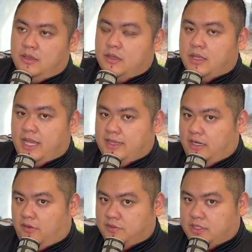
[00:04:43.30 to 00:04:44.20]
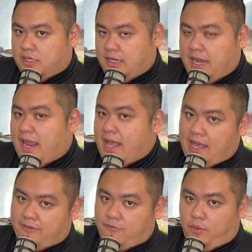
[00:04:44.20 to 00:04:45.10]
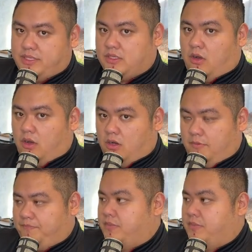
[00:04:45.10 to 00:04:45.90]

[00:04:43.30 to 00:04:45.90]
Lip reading: and then all of a sudden an AI voice call,